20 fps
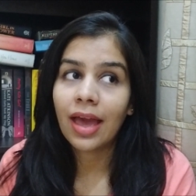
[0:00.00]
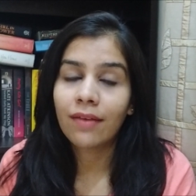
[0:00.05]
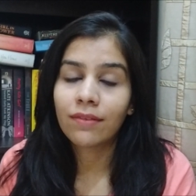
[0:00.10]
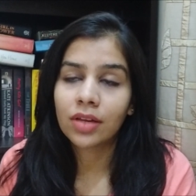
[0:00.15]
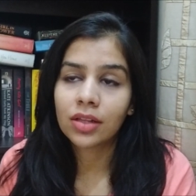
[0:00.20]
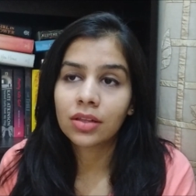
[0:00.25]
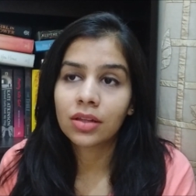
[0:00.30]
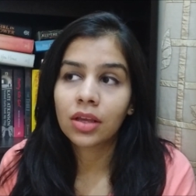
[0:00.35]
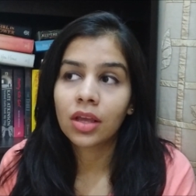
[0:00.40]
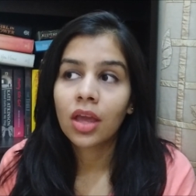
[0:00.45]

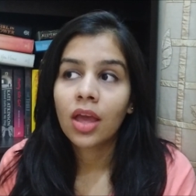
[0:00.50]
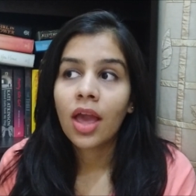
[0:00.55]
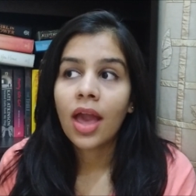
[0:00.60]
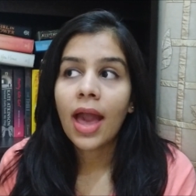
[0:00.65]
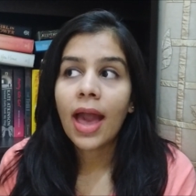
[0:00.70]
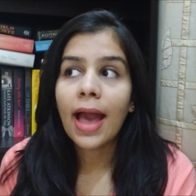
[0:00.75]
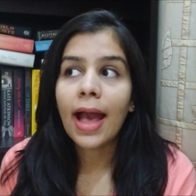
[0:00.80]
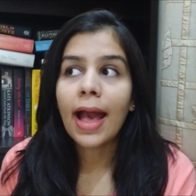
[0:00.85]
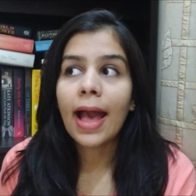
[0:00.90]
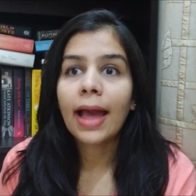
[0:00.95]
everything.
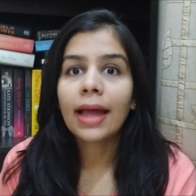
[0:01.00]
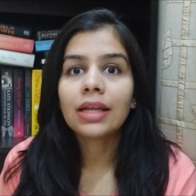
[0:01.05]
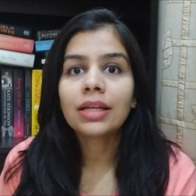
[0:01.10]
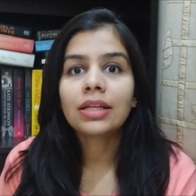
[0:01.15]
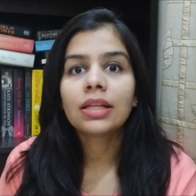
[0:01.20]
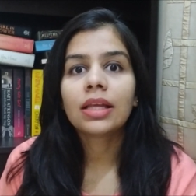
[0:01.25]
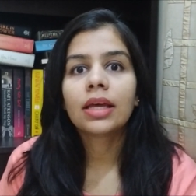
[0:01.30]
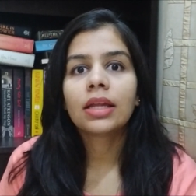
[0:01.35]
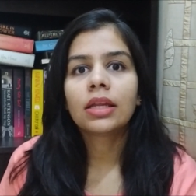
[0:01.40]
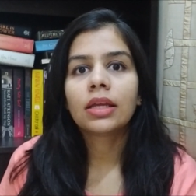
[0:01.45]

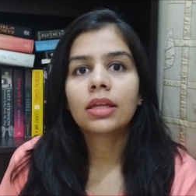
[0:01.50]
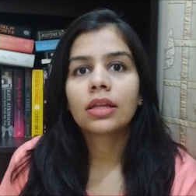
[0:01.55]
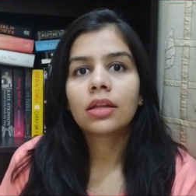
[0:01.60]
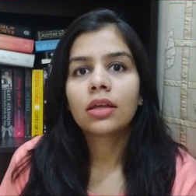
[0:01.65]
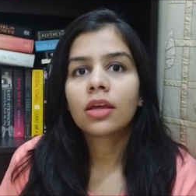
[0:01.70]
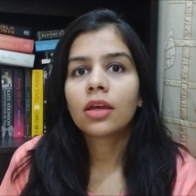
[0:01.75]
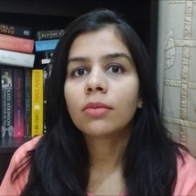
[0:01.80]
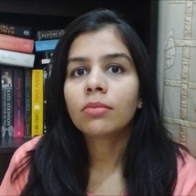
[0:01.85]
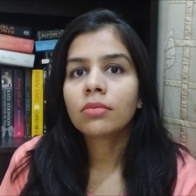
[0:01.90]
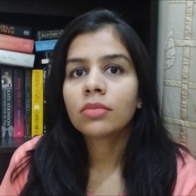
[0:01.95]
And then in
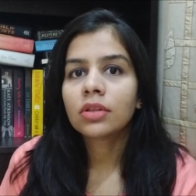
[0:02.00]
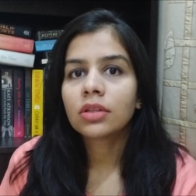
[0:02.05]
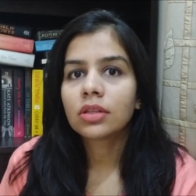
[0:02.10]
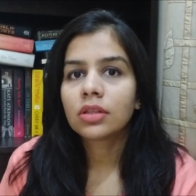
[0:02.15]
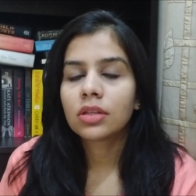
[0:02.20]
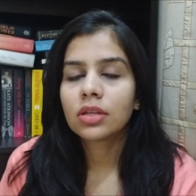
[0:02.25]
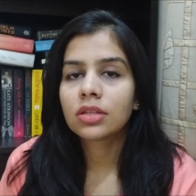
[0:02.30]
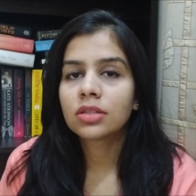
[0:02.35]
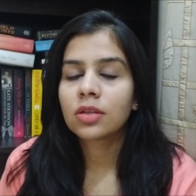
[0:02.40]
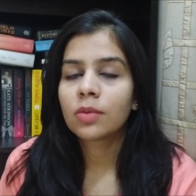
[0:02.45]
him
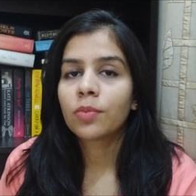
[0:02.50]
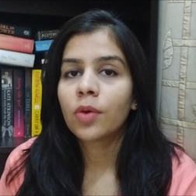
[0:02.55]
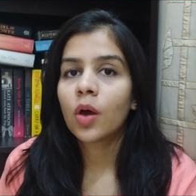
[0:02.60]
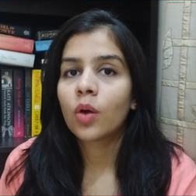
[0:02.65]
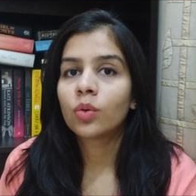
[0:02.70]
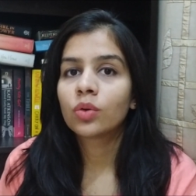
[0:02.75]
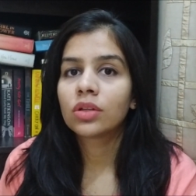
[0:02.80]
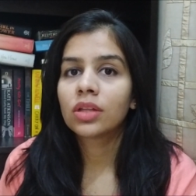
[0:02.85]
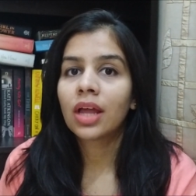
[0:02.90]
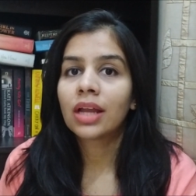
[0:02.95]
is
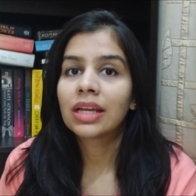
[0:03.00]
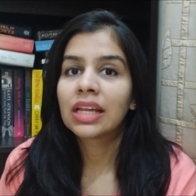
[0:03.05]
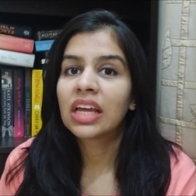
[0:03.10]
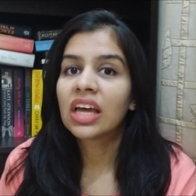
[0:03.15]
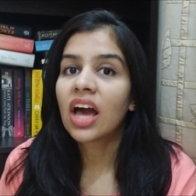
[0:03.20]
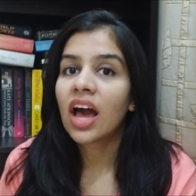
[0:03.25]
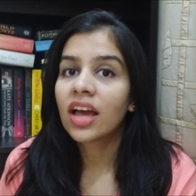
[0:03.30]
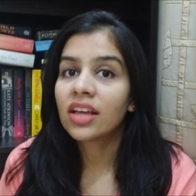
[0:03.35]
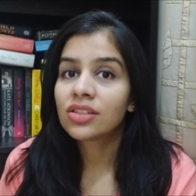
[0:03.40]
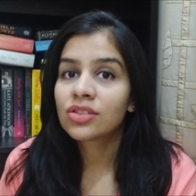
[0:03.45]
about that
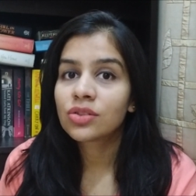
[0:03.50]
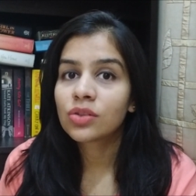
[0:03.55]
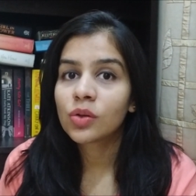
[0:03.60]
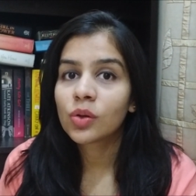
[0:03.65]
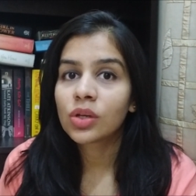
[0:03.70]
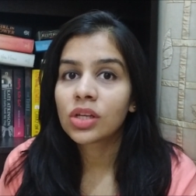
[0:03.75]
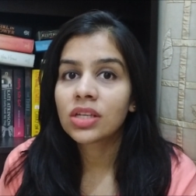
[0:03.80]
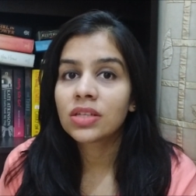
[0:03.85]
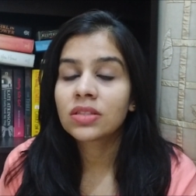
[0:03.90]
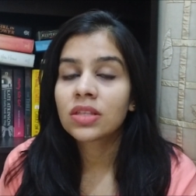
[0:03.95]
guy's
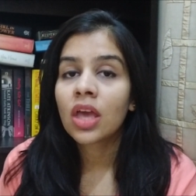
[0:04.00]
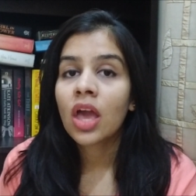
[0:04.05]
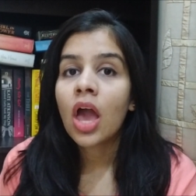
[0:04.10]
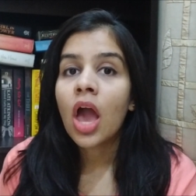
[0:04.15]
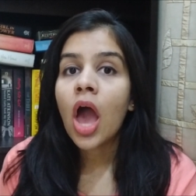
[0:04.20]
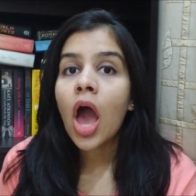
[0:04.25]
stories,